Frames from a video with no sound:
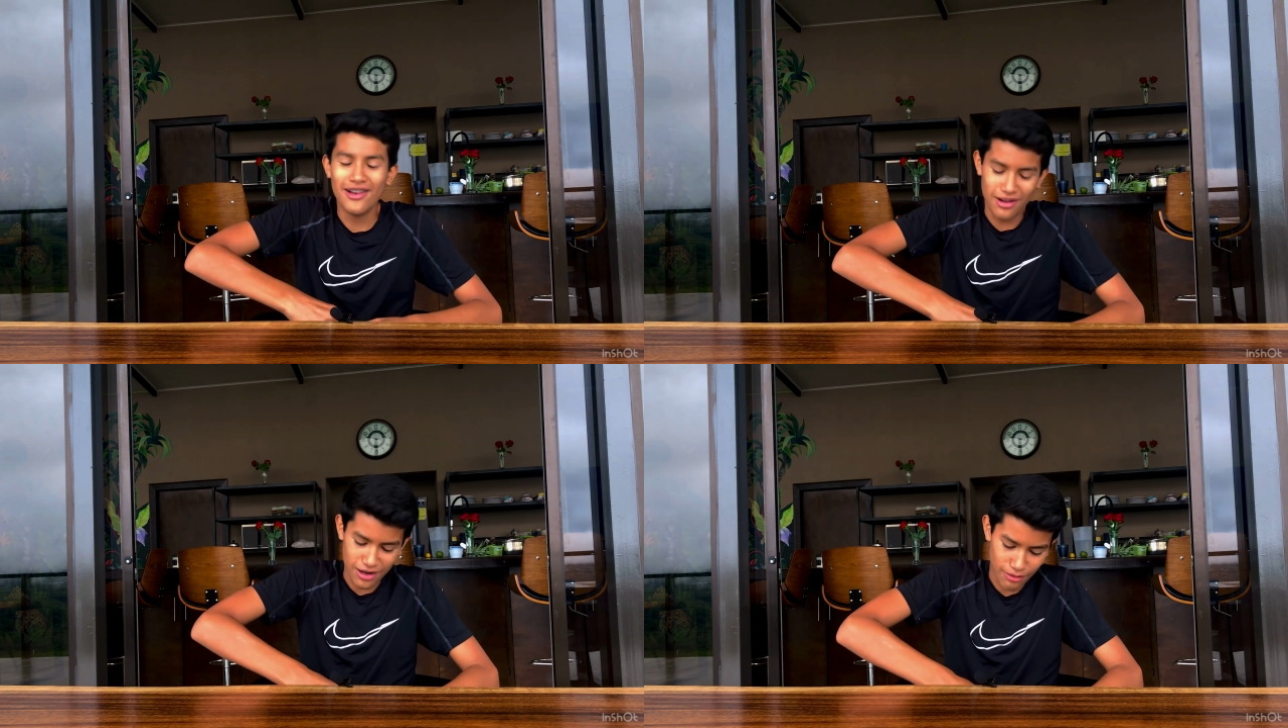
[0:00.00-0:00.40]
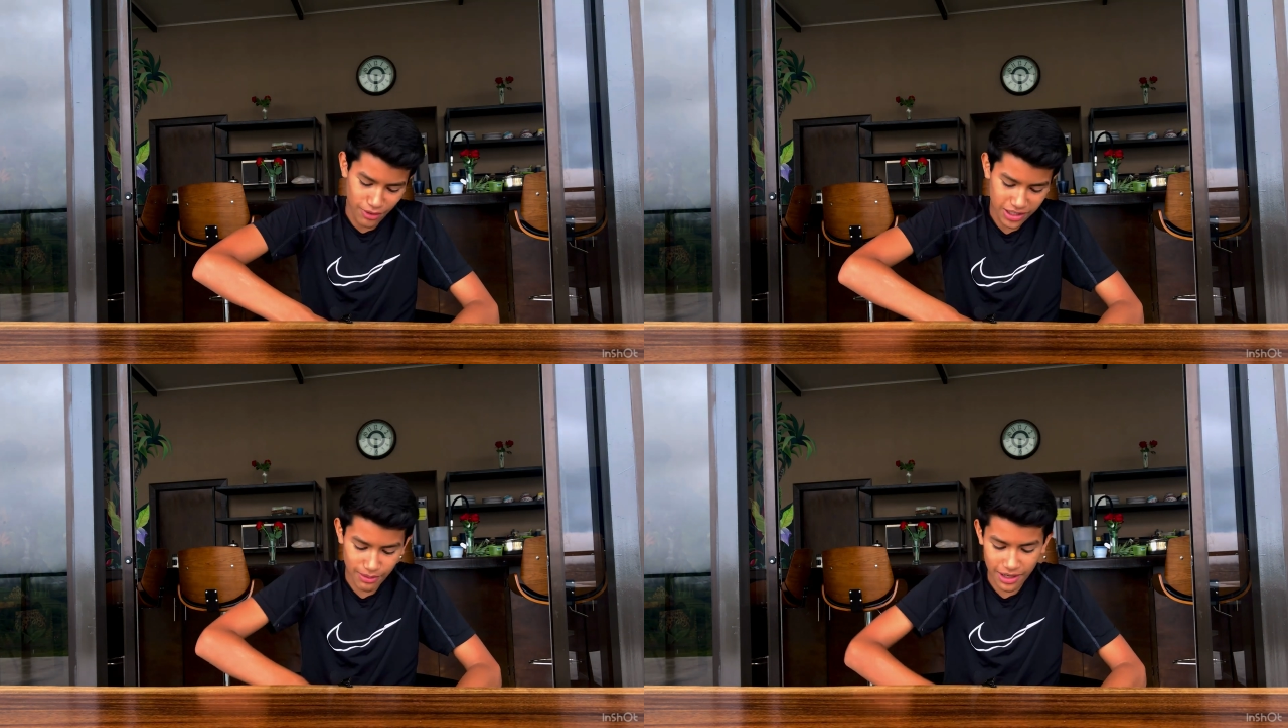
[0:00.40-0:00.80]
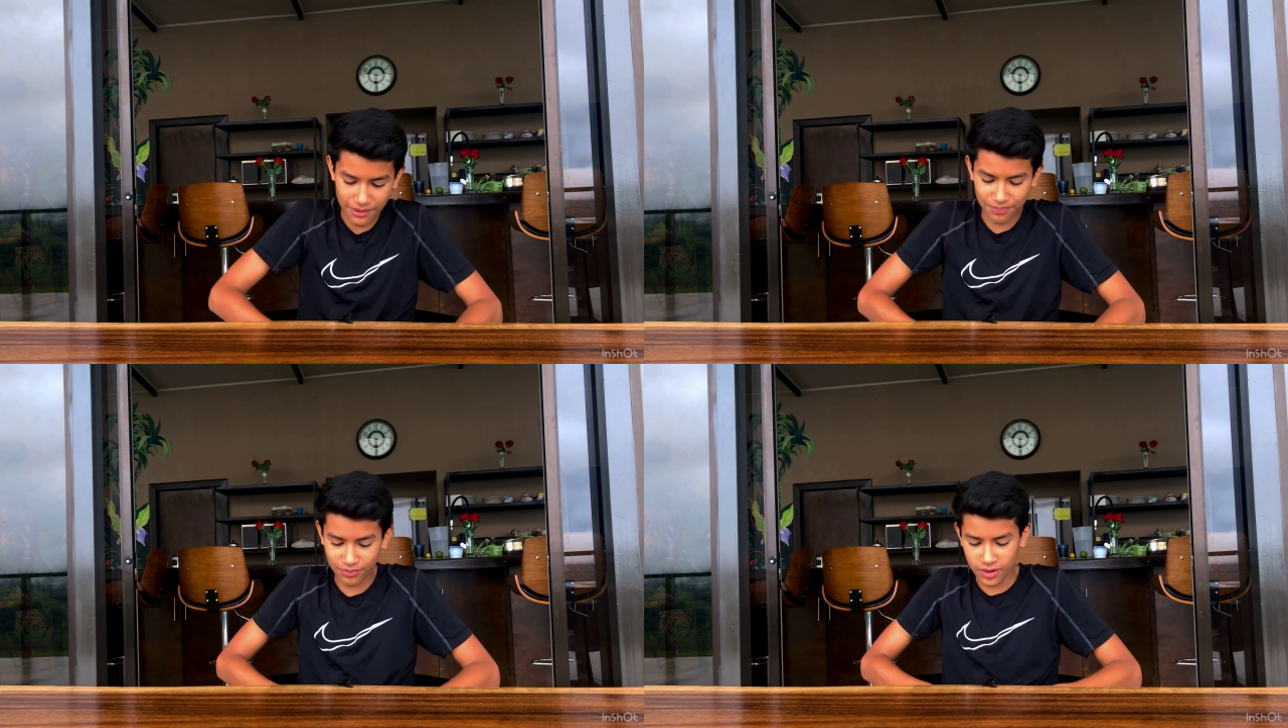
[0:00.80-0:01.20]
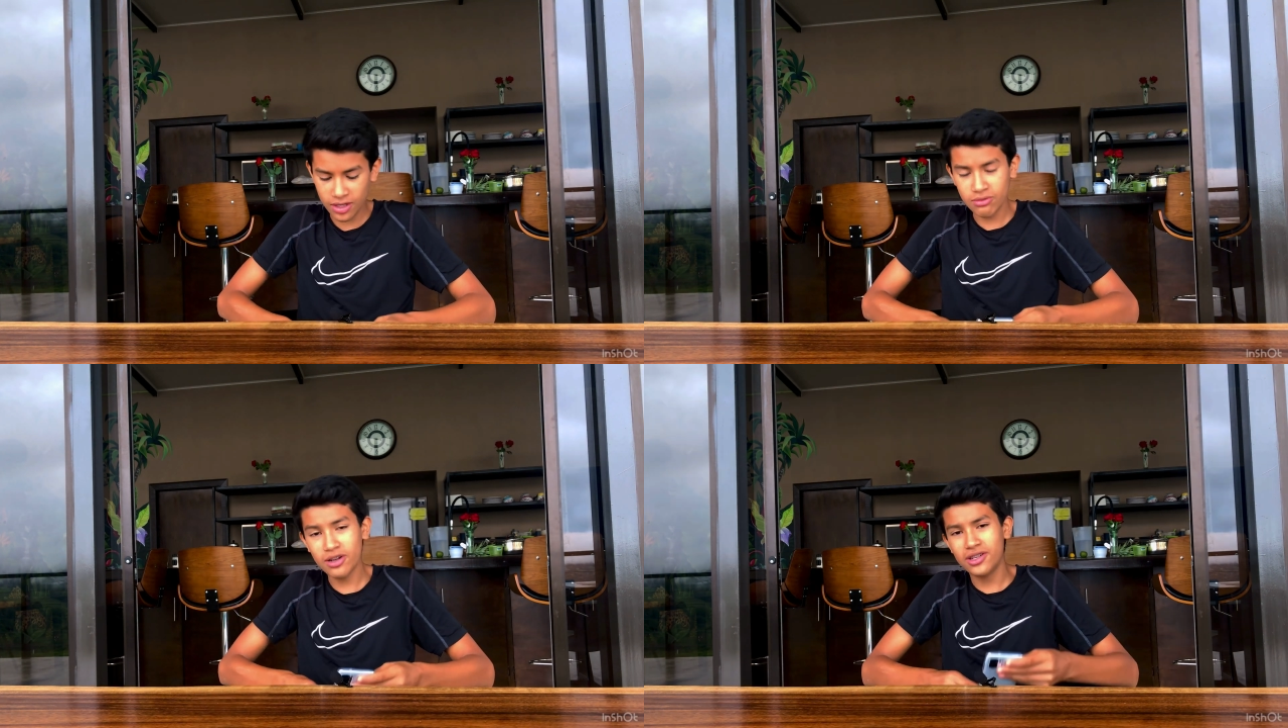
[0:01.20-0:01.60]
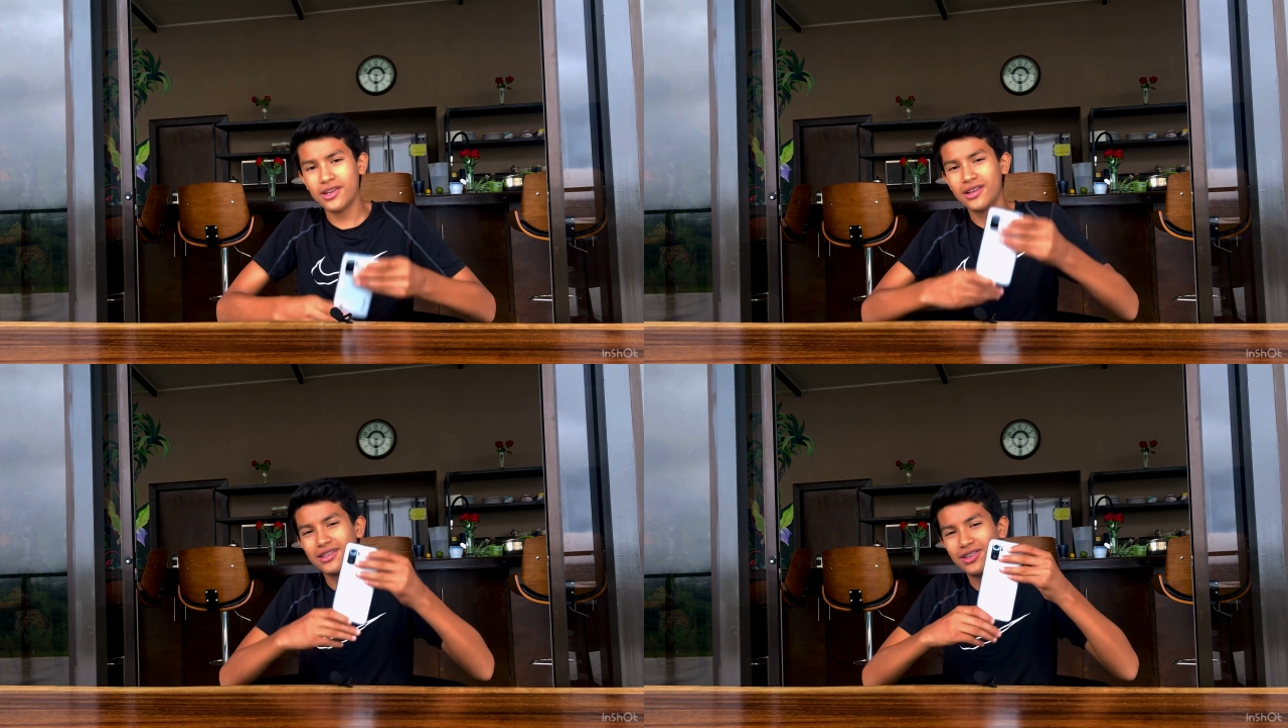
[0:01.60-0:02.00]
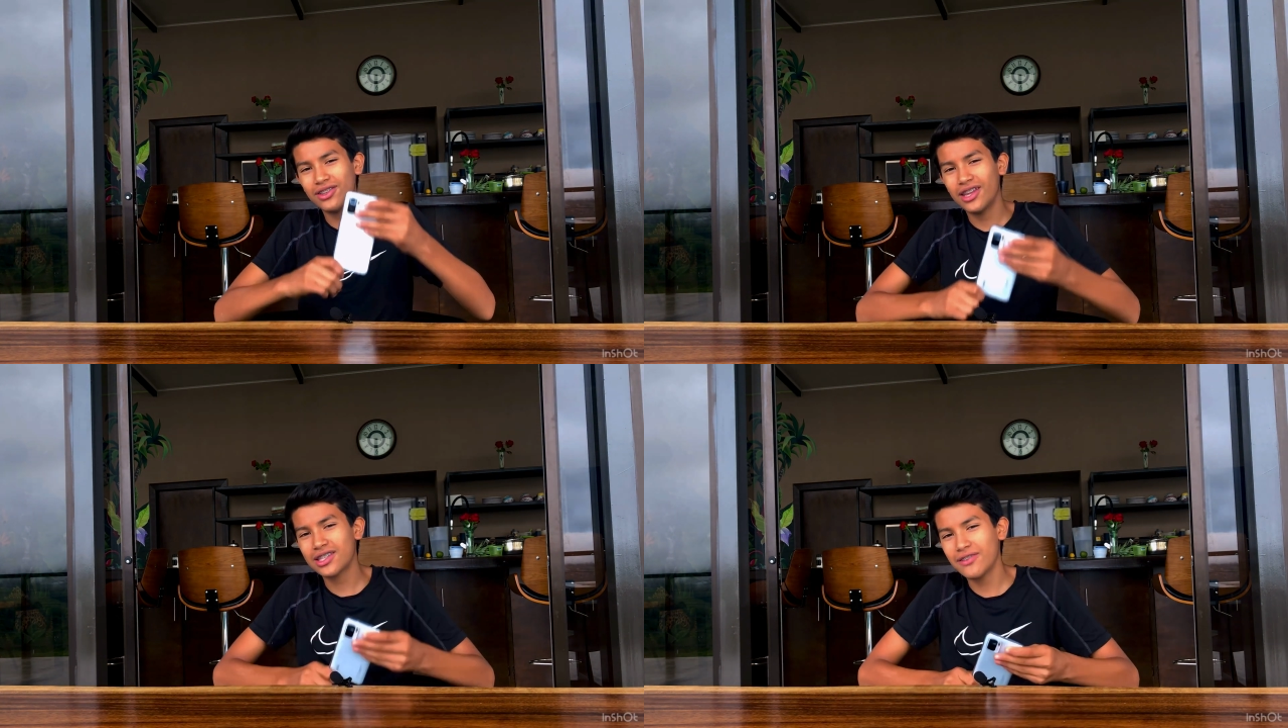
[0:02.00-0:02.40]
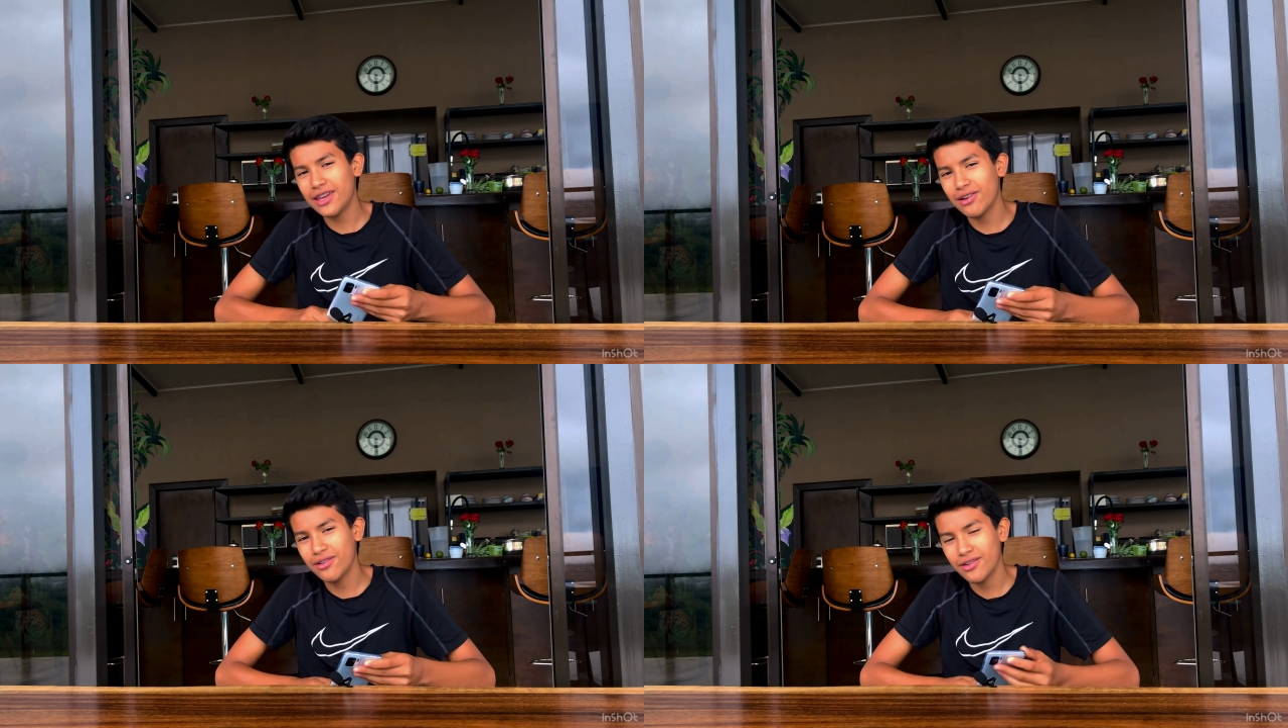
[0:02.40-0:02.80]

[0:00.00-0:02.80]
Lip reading: Well, that's about it. Thanks for watching. See you in the next video.